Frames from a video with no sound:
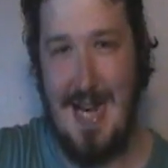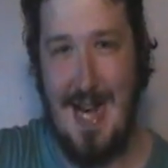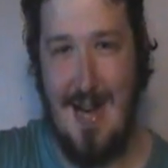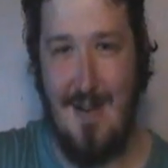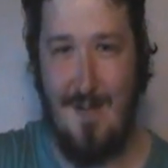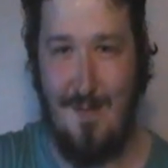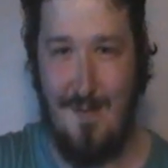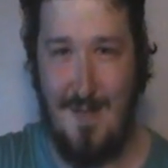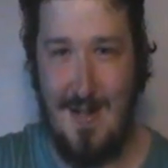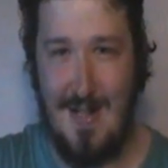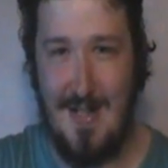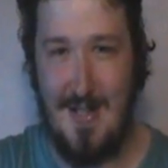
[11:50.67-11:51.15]

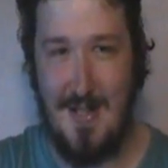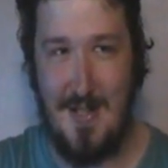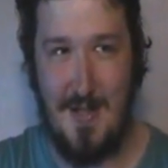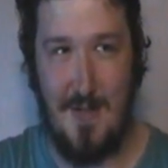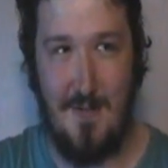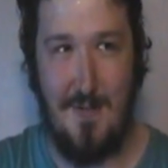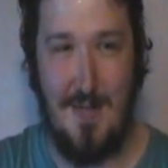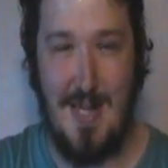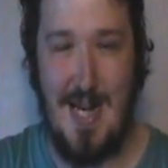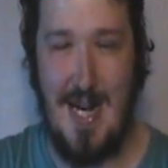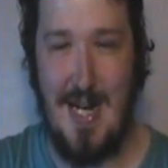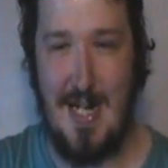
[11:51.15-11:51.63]
advent
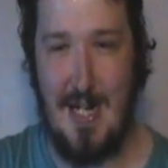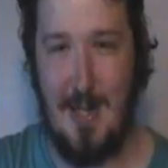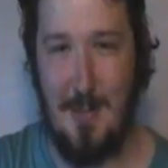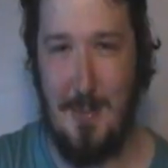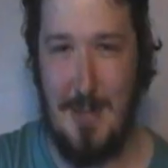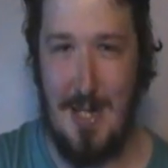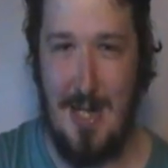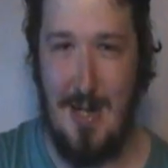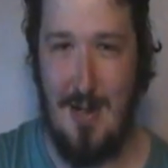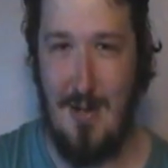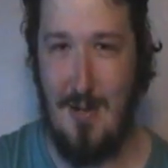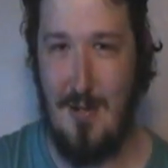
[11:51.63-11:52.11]
of that
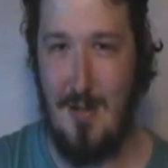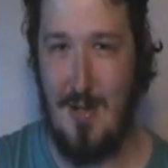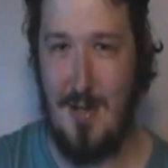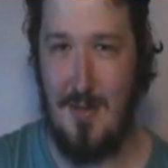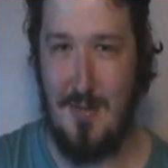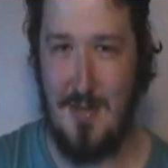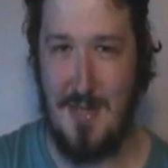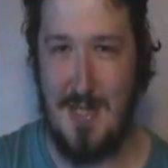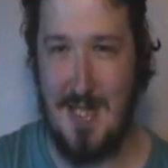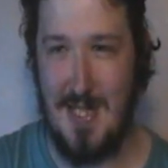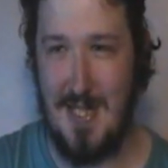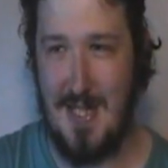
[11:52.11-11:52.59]
coming out, I
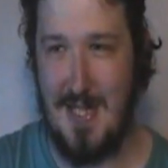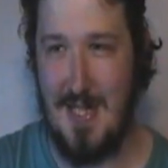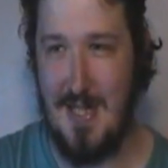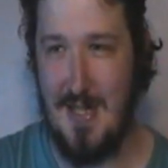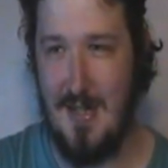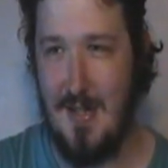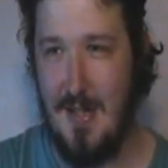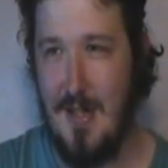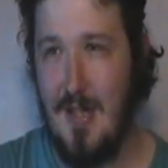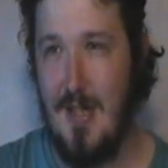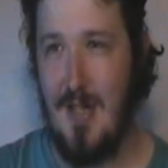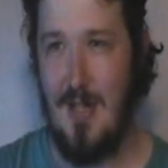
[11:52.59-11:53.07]
was
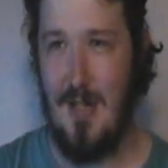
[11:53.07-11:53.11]
thinking,